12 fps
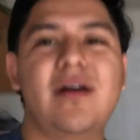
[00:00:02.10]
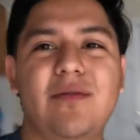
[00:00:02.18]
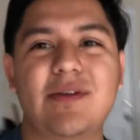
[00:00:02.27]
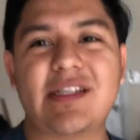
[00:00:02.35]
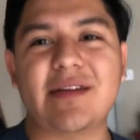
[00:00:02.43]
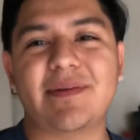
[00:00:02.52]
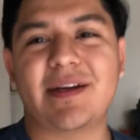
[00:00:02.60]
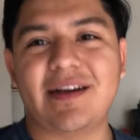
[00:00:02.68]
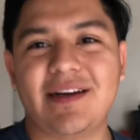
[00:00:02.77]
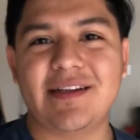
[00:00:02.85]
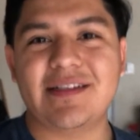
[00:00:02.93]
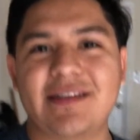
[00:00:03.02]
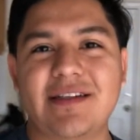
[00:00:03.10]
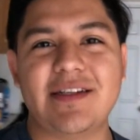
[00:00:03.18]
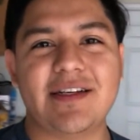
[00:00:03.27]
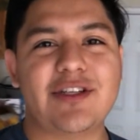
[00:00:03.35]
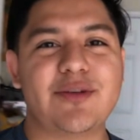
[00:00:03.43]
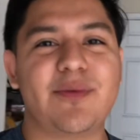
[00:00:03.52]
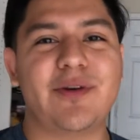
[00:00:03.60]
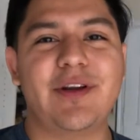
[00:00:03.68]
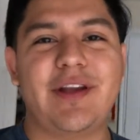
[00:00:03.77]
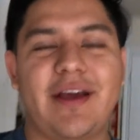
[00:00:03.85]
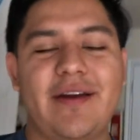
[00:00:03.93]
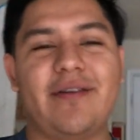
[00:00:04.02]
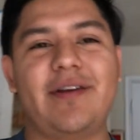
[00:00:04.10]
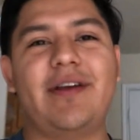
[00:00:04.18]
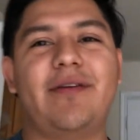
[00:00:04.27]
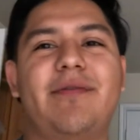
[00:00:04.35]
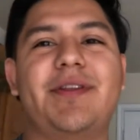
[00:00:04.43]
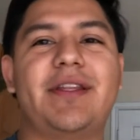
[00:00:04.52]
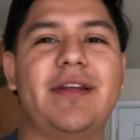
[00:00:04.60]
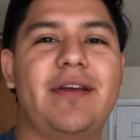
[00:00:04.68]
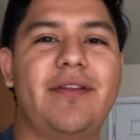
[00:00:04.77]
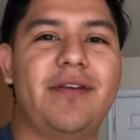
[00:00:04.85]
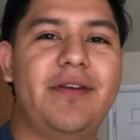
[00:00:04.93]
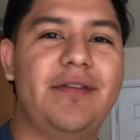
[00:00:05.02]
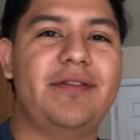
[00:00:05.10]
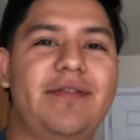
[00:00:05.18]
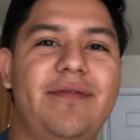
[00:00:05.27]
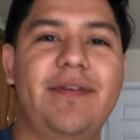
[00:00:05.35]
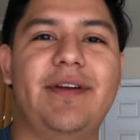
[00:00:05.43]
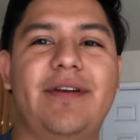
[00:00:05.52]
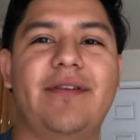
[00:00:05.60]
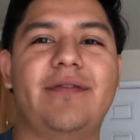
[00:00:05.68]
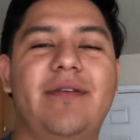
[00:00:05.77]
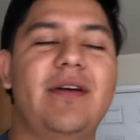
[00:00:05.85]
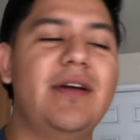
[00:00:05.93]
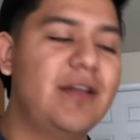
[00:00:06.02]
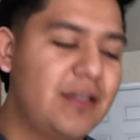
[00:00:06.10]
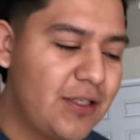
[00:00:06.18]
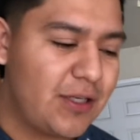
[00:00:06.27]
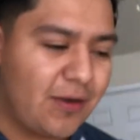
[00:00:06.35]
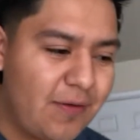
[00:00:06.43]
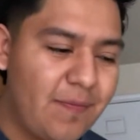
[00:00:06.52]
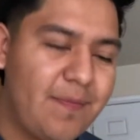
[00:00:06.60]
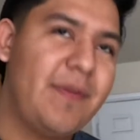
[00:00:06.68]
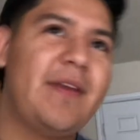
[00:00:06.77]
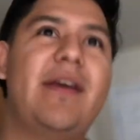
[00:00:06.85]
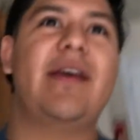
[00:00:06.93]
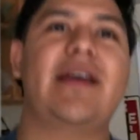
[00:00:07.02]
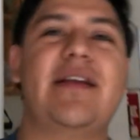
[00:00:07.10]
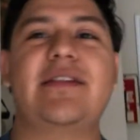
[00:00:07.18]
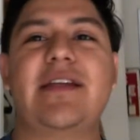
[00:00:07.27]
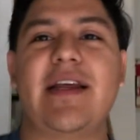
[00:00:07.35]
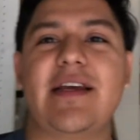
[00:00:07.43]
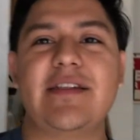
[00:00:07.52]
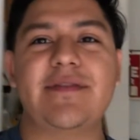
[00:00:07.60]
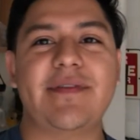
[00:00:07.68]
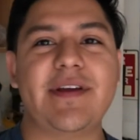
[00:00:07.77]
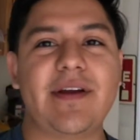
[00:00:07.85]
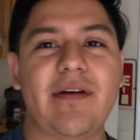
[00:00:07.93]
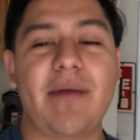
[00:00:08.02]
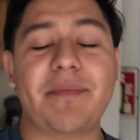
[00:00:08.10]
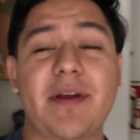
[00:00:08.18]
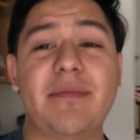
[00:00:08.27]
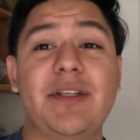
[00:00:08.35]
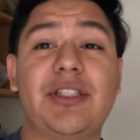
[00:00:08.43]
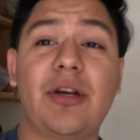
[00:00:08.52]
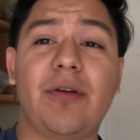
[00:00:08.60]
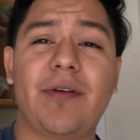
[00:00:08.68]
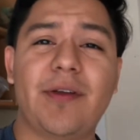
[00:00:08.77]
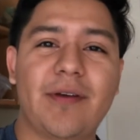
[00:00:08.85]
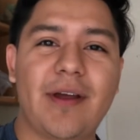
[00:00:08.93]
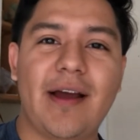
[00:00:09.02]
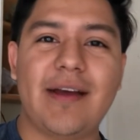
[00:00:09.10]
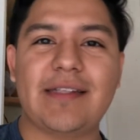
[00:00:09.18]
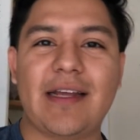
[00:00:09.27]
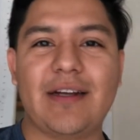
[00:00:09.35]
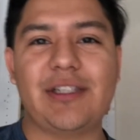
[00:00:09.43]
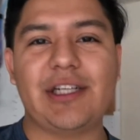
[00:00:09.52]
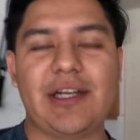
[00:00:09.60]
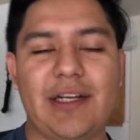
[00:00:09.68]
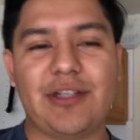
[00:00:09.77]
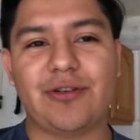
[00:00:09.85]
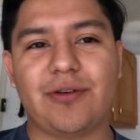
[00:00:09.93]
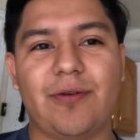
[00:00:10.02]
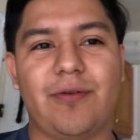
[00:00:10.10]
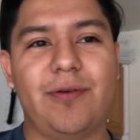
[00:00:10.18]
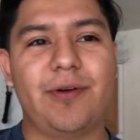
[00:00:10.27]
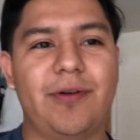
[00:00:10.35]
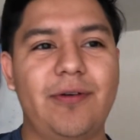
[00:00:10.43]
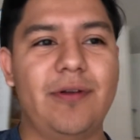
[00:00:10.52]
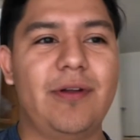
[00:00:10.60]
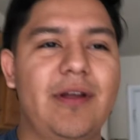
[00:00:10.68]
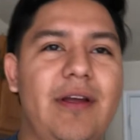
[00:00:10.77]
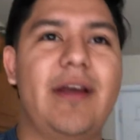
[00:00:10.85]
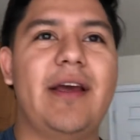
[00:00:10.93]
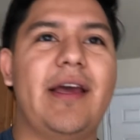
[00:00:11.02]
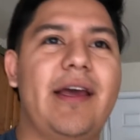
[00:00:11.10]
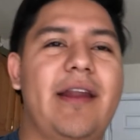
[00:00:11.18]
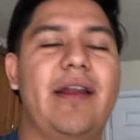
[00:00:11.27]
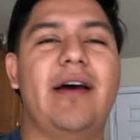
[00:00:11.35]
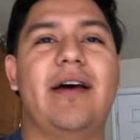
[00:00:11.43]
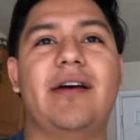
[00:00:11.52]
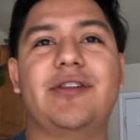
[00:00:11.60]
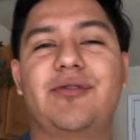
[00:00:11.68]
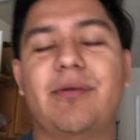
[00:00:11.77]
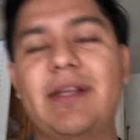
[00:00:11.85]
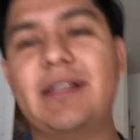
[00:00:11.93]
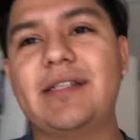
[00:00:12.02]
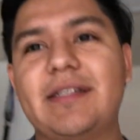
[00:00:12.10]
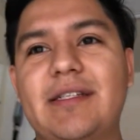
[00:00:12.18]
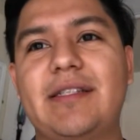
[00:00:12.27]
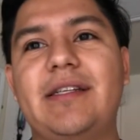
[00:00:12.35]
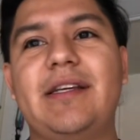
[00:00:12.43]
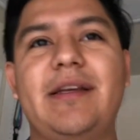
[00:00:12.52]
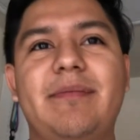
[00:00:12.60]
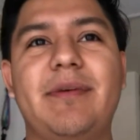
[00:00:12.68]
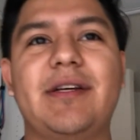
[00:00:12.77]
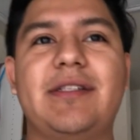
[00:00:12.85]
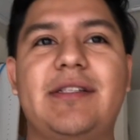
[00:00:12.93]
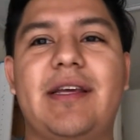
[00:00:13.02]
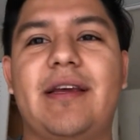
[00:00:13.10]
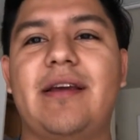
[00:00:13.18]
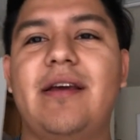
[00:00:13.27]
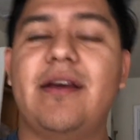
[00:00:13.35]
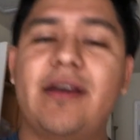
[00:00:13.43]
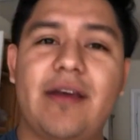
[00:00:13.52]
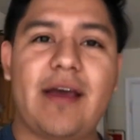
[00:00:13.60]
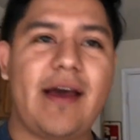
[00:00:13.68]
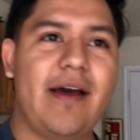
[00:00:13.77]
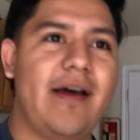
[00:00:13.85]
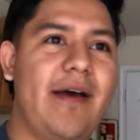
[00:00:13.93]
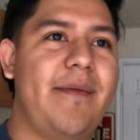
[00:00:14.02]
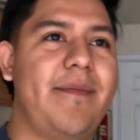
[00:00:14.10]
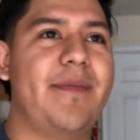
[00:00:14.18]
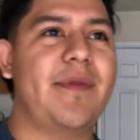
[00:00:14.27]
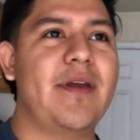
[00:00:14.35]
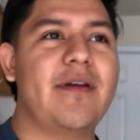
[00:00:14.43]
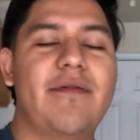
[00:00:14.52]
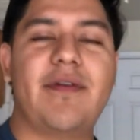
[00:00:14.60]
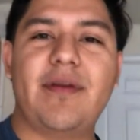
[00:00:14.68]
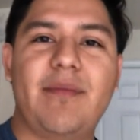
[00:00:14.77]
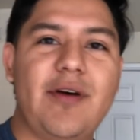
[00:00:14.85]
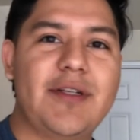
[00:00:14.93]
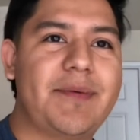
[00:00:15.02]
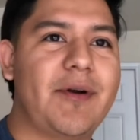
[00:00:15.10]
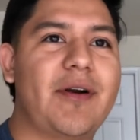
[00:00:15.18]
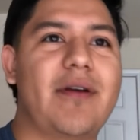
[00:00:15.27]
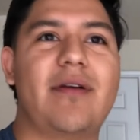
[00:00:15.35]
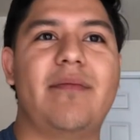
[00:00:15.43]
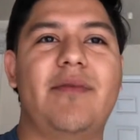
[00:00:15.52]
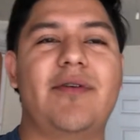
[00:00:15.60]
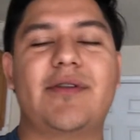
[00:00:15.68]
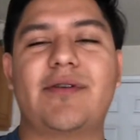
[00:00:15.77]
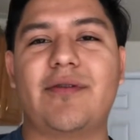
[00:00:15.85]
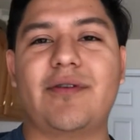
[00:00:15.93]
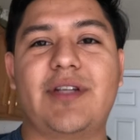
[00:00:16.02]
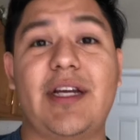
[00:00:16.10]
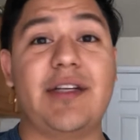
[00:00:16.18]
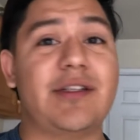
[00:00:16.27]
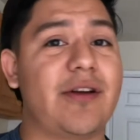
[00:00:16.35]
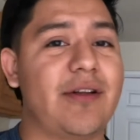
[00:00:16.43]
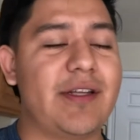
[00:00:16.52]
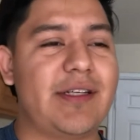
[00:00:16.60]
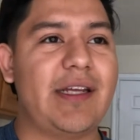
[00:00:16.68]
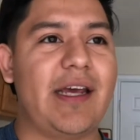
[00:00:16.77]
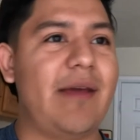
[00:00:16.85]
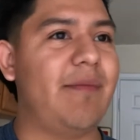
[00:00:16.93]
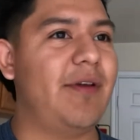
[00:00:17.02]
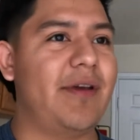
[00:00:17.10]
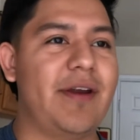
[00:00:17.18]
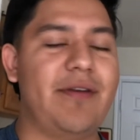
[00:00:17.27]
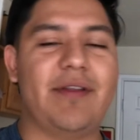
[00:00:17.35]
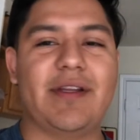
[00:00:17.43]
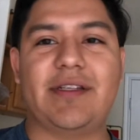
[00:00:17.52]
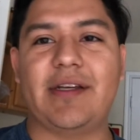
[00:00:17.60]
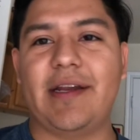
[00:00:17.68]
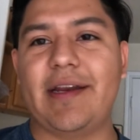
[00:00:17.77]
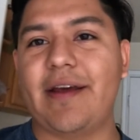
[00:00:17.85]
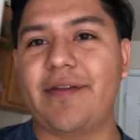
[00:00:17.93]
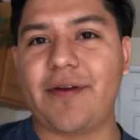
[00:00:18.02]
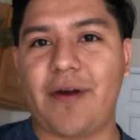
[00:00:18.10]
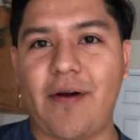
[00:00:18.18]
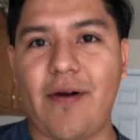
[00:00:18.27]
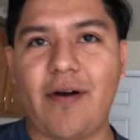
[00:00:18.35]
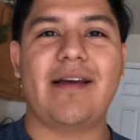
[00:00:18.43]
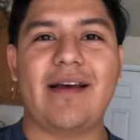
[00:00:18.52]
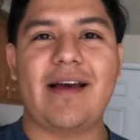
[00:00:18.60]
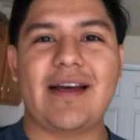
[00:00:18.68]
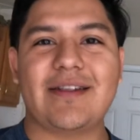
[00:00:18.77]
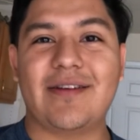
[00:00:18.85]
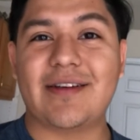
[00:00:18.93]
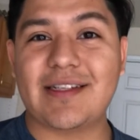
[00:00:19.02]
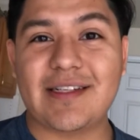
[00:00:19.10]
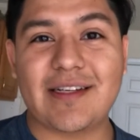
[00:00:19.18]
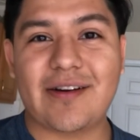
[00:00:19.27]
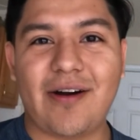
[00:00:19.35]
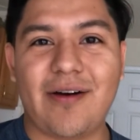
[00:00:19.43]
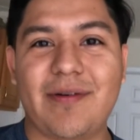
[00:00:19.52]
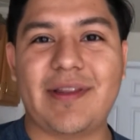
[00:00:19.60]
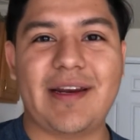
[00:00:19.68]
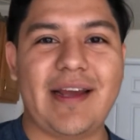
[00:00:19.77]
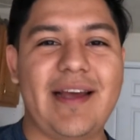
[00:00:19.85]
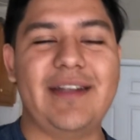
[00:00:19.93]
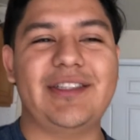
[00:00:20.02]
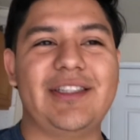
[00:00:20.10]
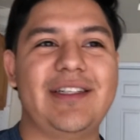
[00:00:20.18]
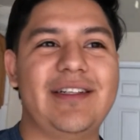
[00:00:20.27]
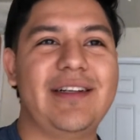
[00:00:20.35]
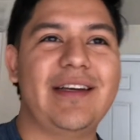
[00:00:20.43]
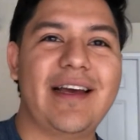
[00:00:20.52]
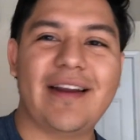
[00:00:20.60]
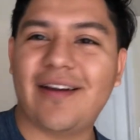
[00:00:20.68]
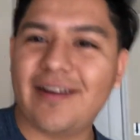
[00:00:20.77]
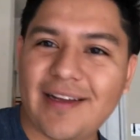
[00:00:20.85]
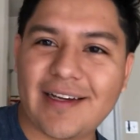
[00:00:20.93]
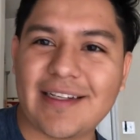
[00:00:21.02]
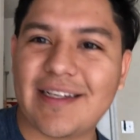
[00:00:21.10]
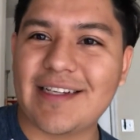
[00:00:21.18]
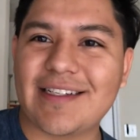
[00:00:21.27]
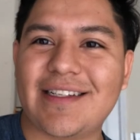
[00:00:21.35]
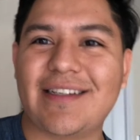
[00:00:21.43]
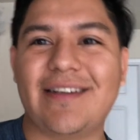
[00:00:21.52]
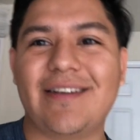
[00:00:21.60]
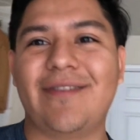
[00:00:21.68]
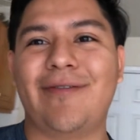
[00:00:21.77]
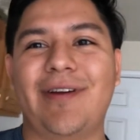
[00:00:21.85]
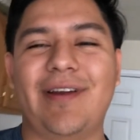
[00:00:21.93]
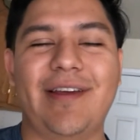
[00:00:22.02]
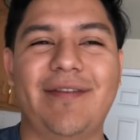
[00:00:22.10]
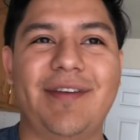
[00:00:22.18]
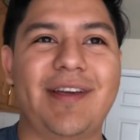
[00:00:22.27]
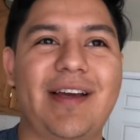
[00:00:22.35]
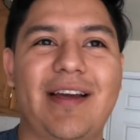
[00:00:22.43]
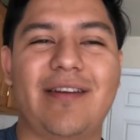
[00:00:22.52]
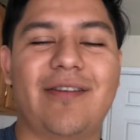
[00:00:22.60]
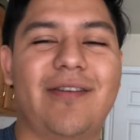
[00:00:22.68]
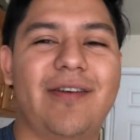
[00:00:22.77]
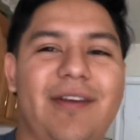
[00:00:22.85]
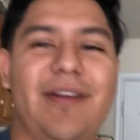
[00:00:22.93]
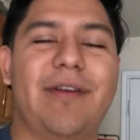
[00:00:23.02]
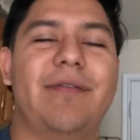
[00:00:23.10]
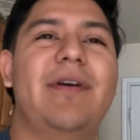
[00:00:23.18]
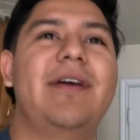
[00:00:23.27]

What's up guys, it's your boy Daniel here with another YouTube video. So in today's video I'm going to be showing you guys how to change your oil in a twenty sixteen Mustang. Um, for the most part, most oil changes are the same. You can do this to any other car as long as it's a car with an engine and not like a Tesla or your E V kind of car, you know.